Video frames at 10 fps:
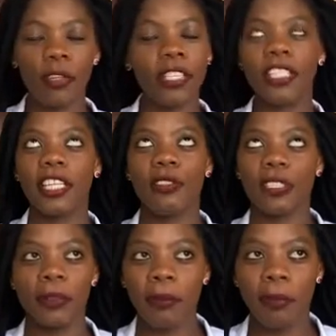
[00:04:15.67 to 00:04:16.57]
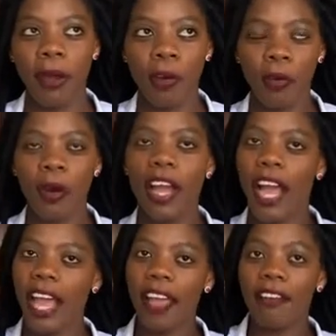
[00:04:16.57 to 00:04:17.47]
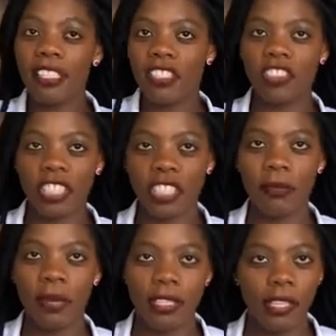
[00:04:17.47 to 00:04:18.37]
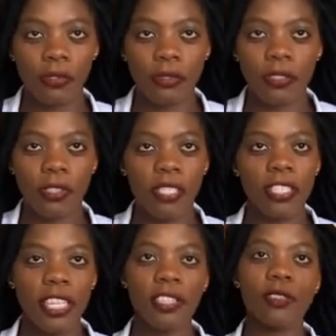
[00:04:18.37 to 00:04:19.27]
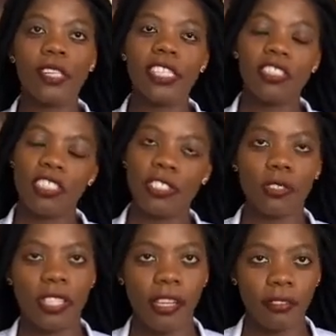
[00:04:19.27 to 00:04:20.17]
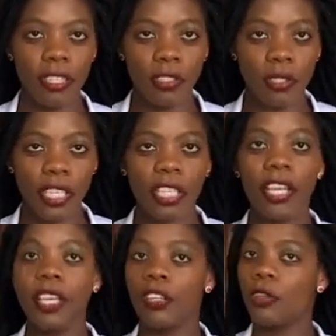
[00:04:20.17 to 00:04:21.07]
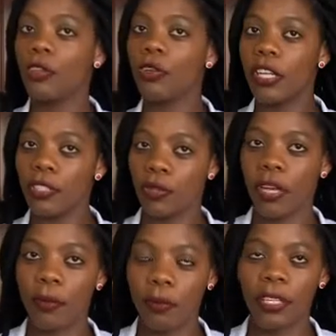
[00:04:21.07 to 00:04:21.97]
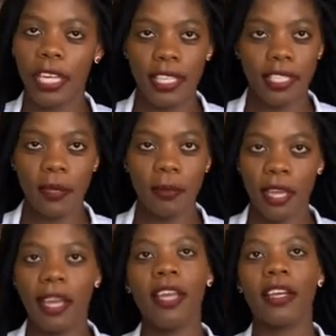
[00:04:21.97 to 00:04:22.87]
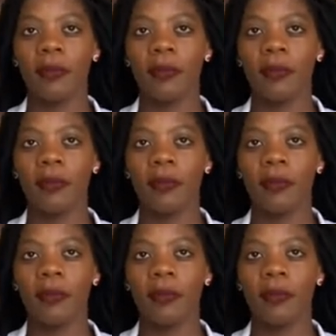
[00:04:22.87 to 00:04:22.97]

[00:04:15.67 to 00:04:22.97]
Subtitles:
then you remember, I haven't injected myself insulin, then you go and inject yourself insulin, you'll go into hypoglycemia